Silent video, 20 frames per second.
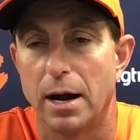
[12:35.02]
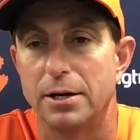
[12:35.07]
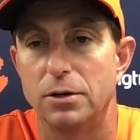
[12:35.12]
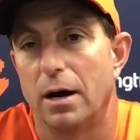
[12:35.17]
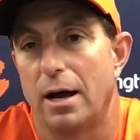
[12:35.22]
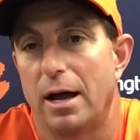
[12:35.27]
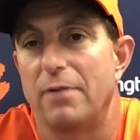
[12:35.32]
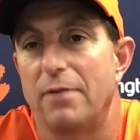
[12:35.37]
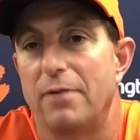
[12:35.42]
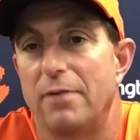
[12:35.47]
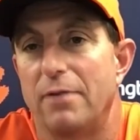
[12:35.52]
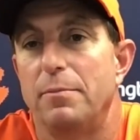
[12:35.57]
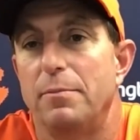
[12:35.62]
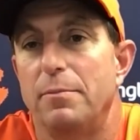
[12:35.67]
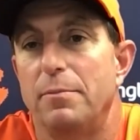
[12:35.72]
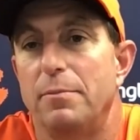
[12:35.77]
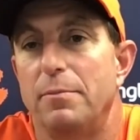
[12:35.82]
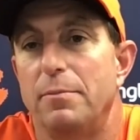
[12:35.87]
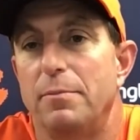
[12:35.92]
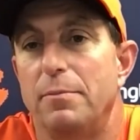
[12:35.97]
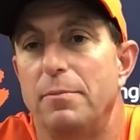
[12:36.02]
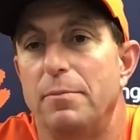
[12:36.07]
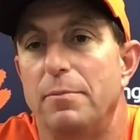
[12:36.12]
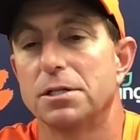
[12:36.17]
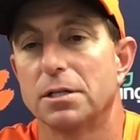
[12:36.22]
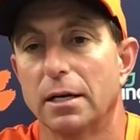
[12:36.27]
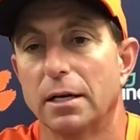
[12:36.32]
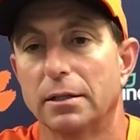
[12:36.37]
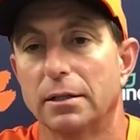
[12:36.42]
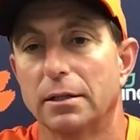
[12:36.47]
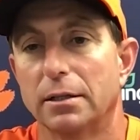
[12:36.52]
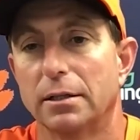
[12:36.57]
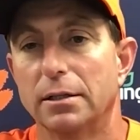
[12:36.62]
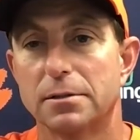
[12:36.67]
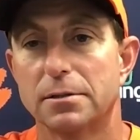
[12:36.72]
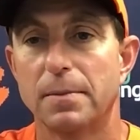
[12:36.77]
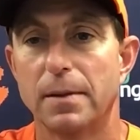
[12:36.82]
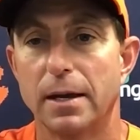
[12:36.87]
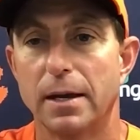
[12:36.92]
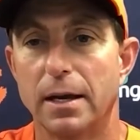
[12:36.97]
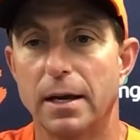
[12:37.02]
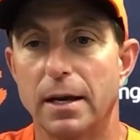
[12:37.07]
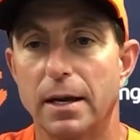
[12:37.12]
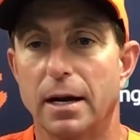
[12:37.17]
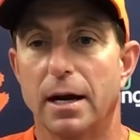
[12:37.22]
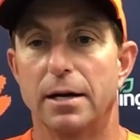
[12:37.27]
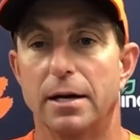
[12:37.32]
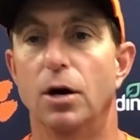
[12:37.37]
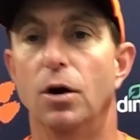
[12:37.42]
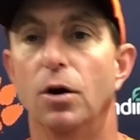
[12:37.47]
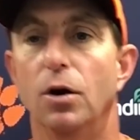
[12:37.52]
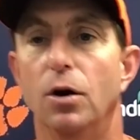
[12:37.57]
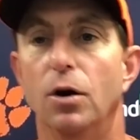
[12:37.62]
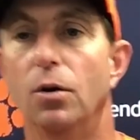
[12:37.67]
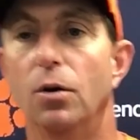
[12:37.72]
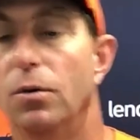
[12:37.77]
But I have been in situations like this, and I